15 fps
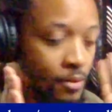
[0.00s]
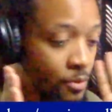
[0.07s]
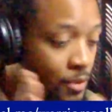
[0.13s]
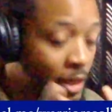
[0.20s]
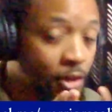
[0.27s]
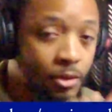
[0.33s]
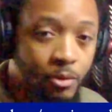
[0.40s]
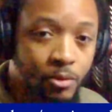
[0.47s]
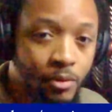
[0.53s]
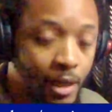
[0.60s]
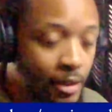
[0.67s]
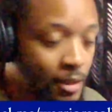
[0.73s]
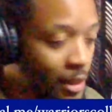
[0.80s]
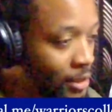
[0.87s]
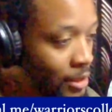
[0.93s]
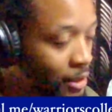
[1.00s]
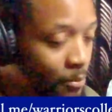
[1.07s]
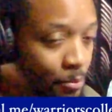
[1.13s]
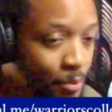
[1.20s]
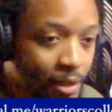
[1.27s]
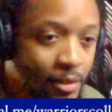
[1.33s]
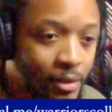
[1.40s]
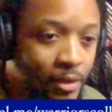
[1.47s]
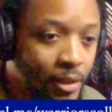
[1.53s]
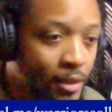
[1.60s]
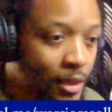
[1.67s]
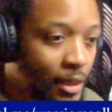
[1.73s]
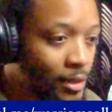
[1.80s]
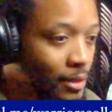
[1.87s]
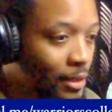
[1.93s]
Thank you. That's a big thing
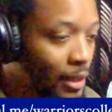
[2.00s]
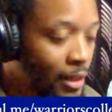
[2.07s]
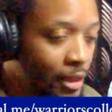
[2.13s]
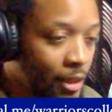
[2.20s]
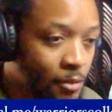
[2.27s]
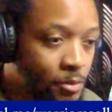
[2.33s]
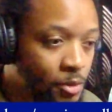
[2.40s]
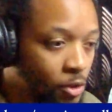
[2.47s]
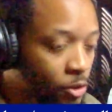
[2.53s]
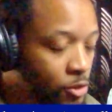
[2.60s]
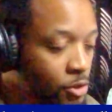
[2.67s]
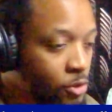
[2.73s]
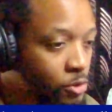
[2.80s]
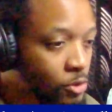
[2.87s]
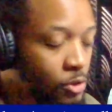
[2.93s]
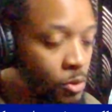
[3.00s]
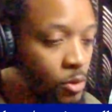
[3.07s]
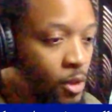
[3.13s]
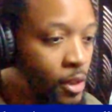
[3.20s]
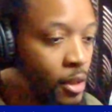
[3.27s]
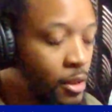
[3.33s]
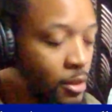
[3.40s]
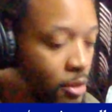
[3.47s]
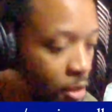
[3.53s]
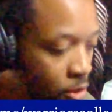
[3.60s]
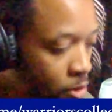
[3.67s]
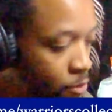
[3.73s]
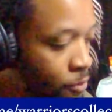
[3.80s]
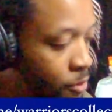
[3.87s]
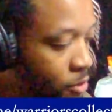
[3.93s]
that helps also. So thank
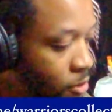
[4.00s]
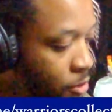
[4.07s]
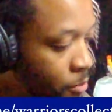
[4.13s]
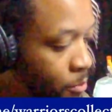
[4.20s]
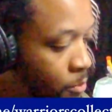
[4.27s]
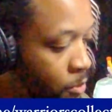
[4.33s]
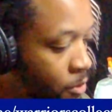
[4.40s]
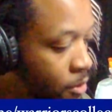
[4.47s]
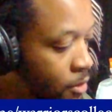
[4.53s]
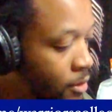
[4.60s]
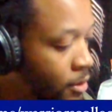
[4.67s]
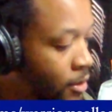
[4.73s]
you for your support.